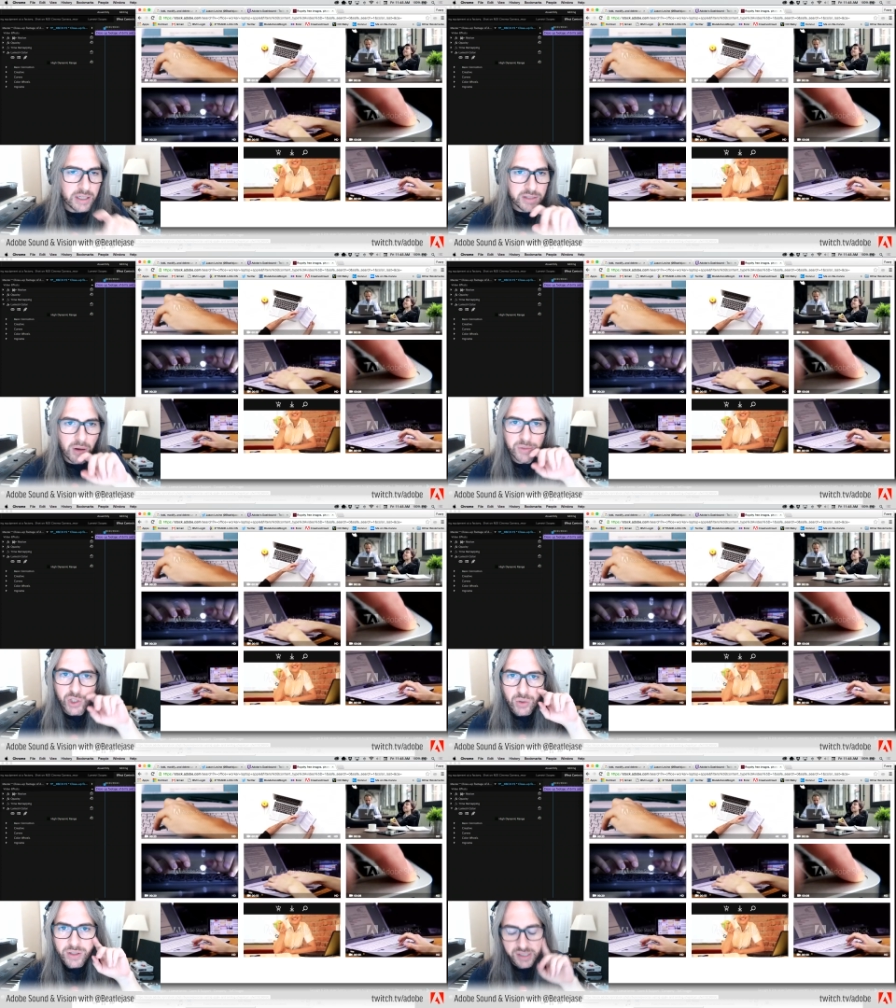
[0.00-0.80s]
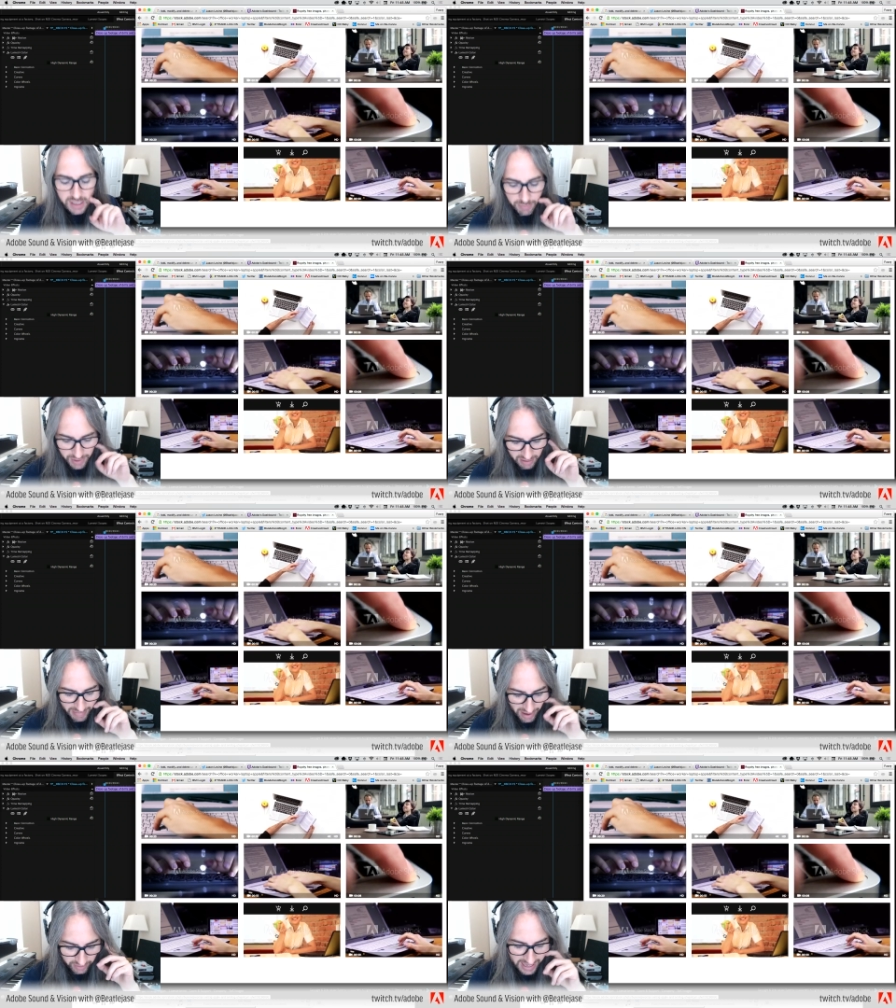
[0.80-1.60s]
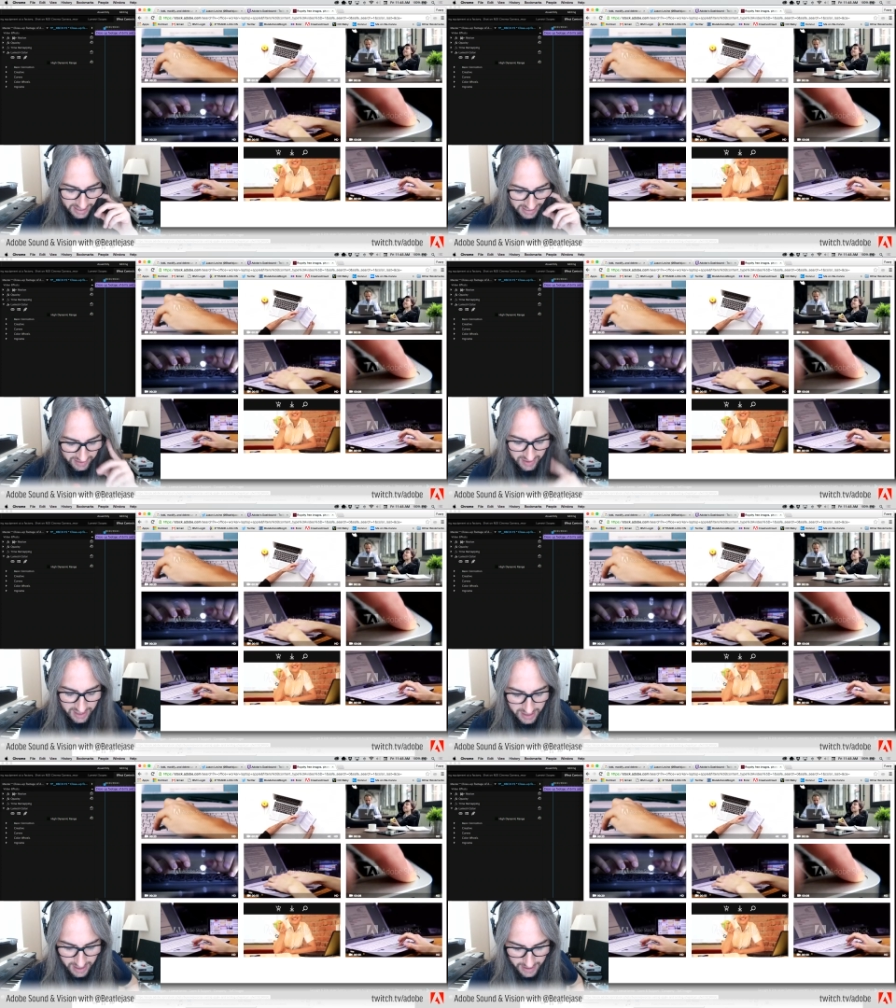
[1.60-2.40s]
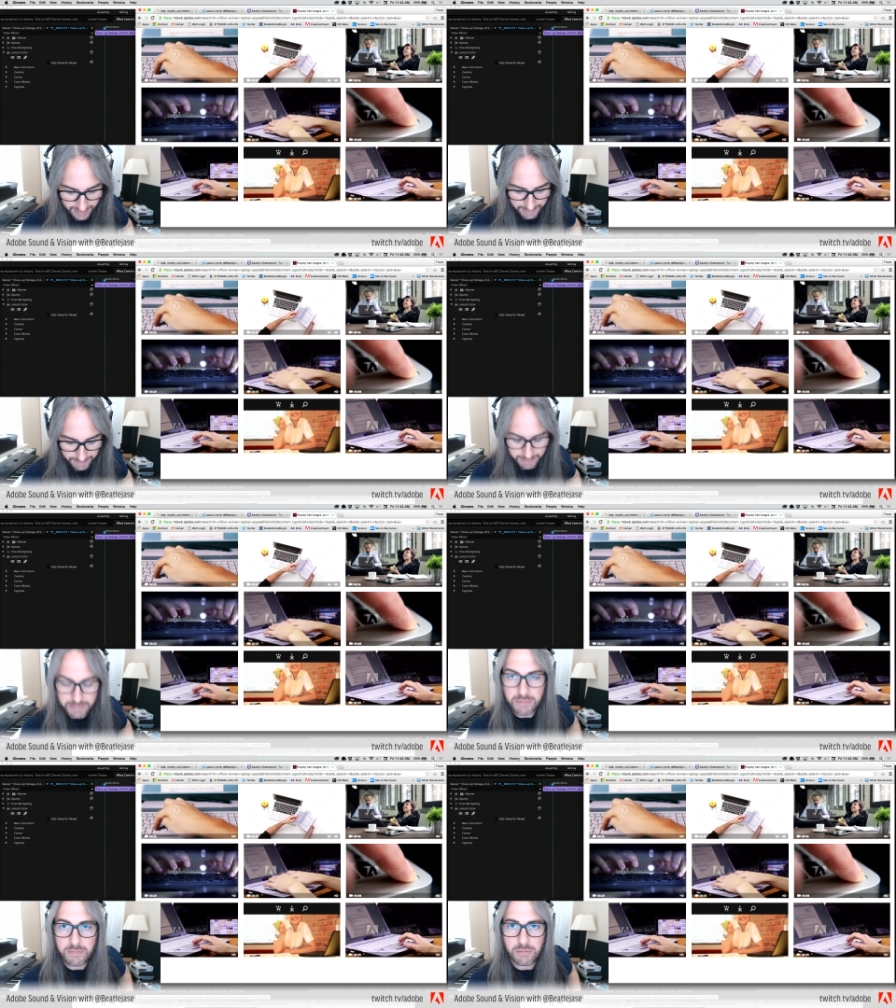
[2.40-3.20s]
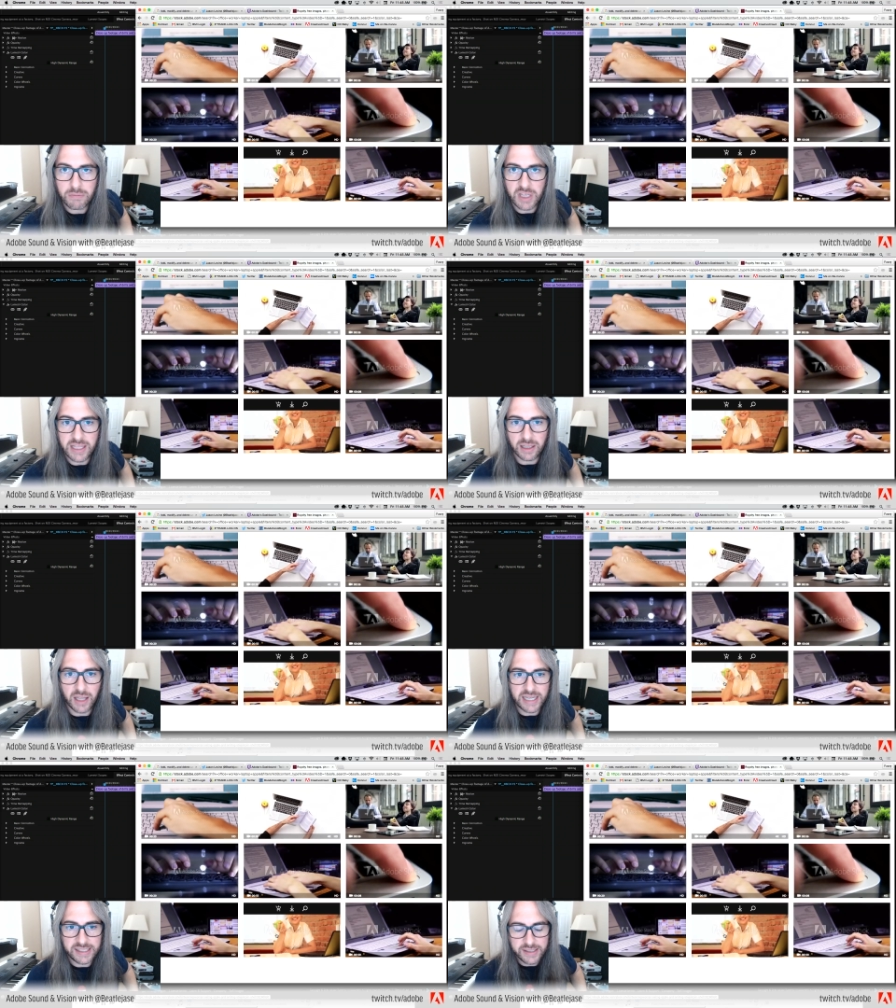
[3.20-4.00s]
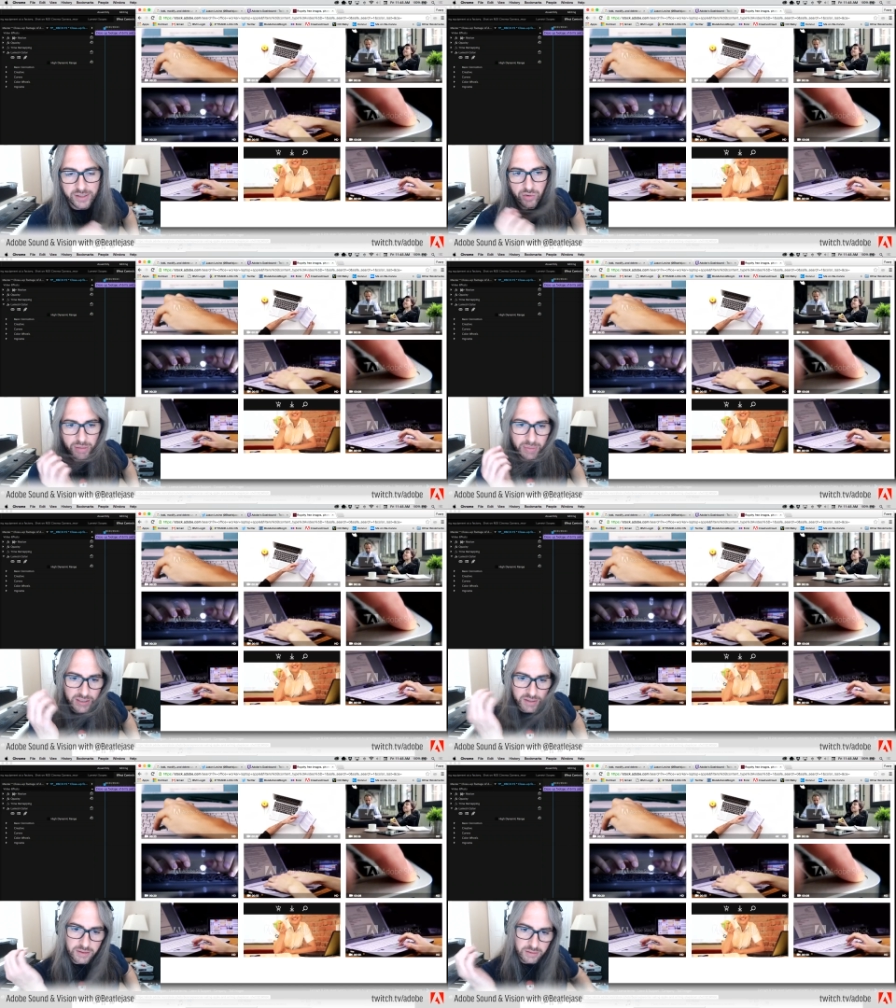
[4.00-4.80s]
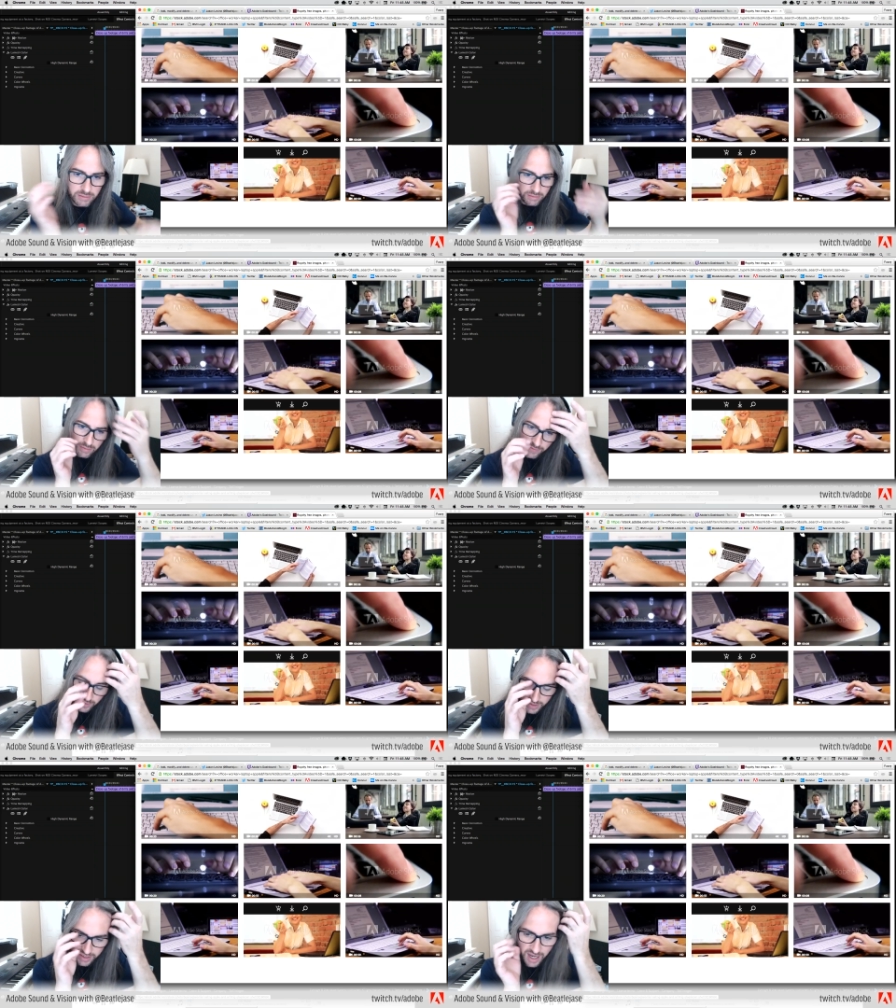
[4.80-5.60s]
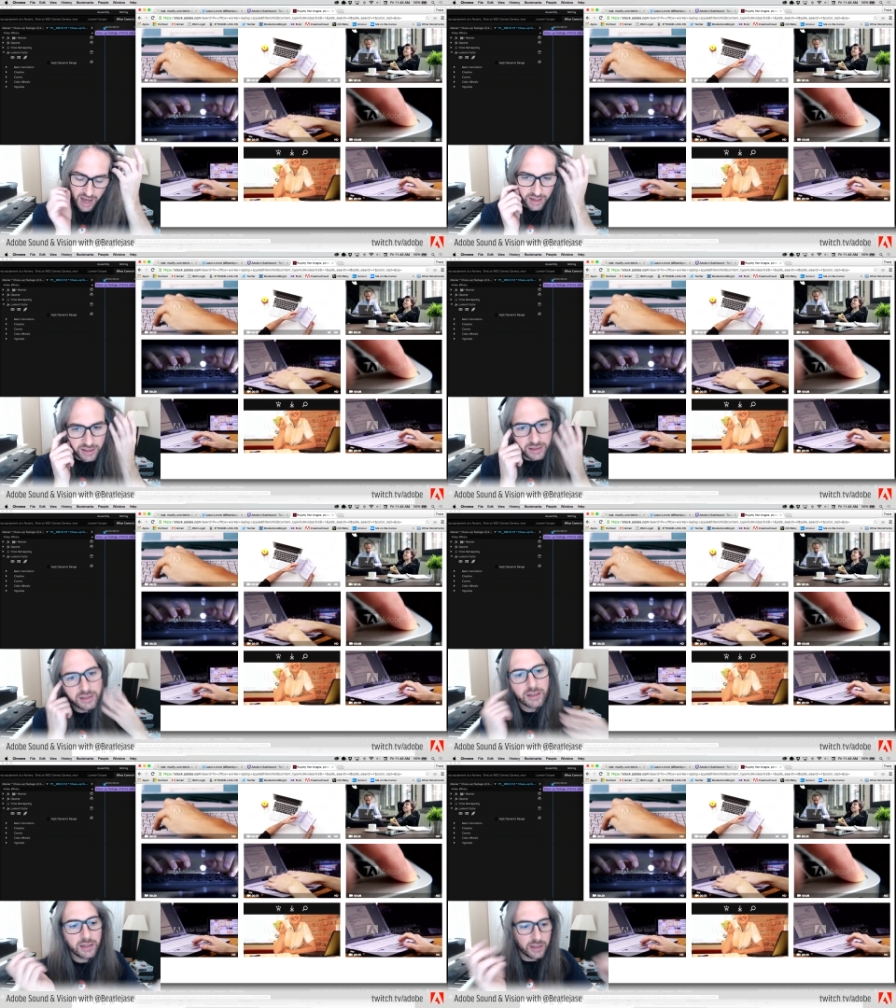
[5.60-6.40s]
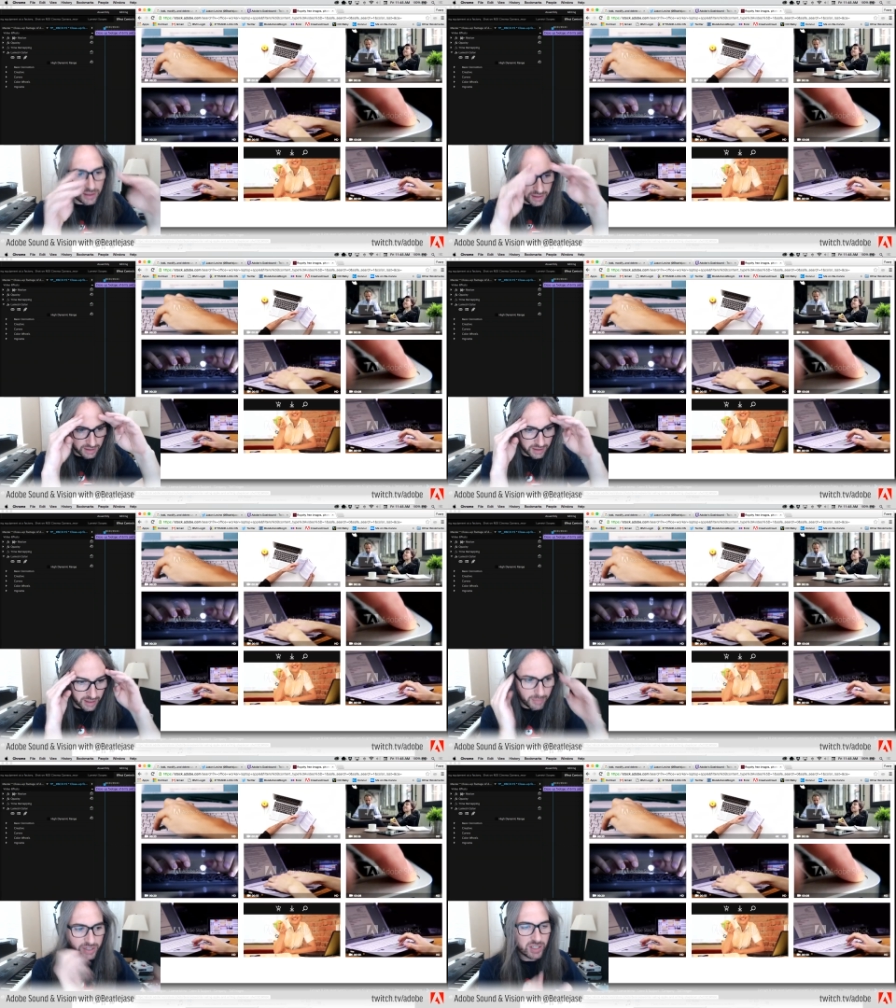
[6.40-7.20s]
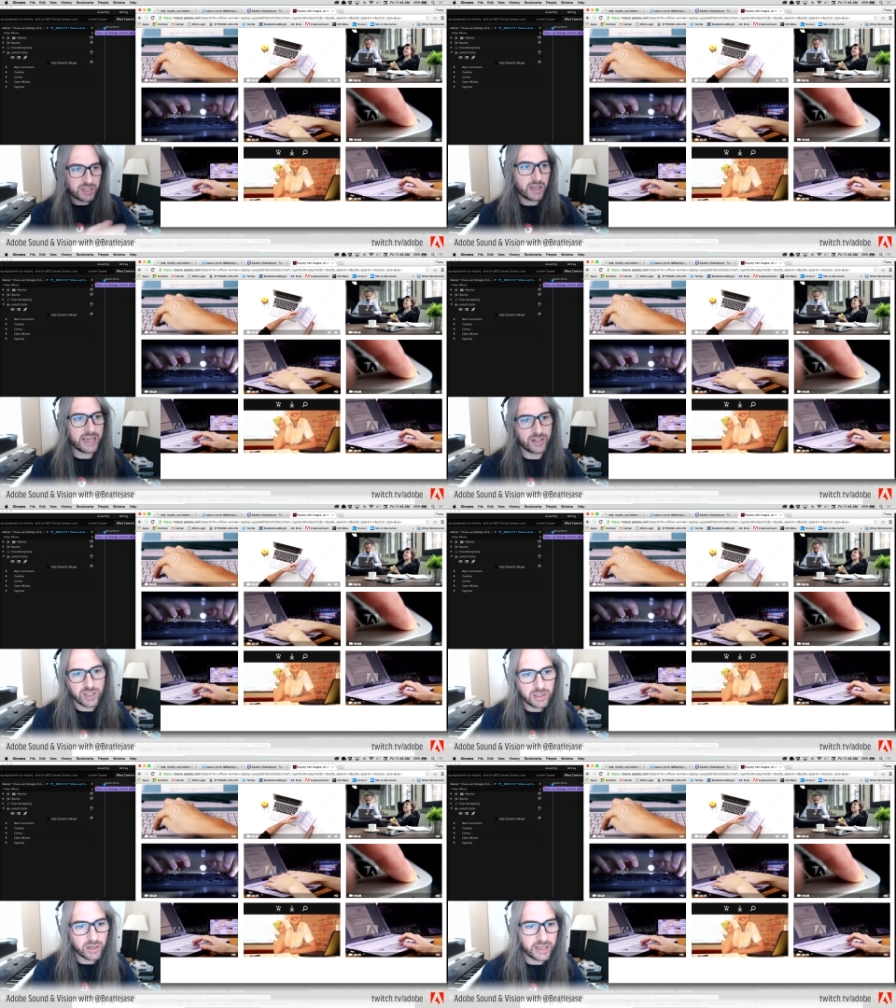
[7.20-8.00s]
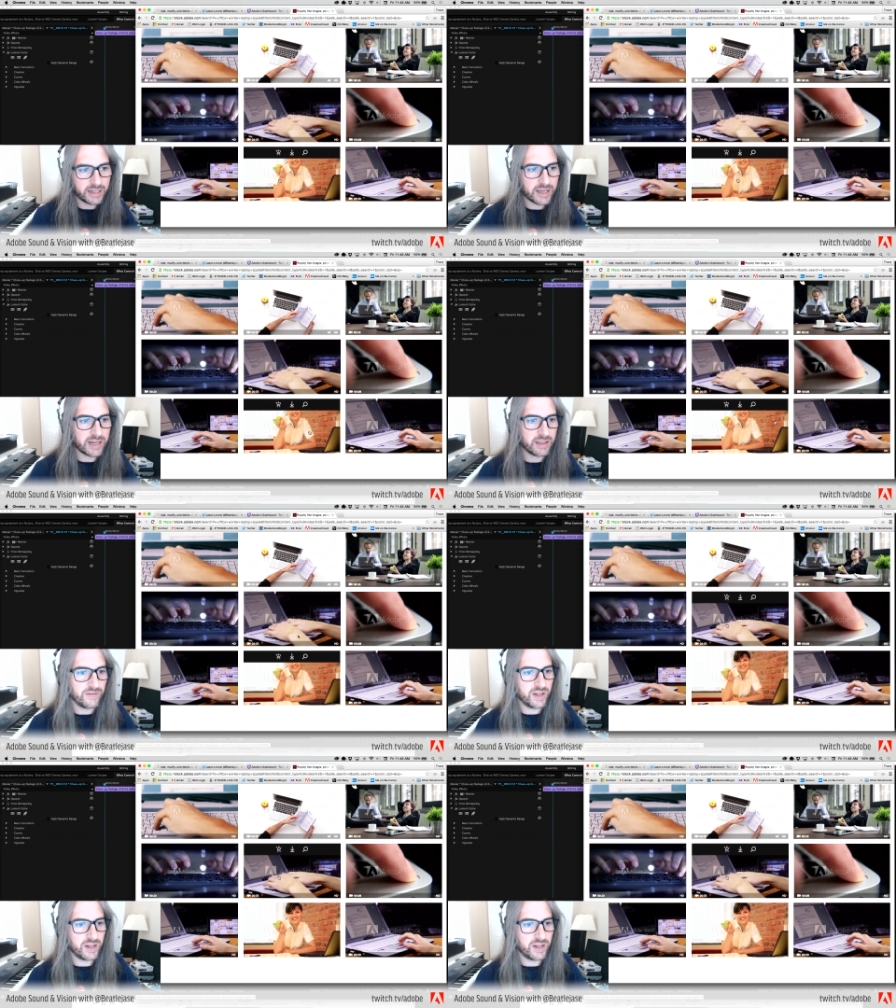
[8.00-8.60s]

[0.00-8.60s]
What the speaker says: So I'm sure there's something about that in the license agreement for stock. I mean, just looking at kind of the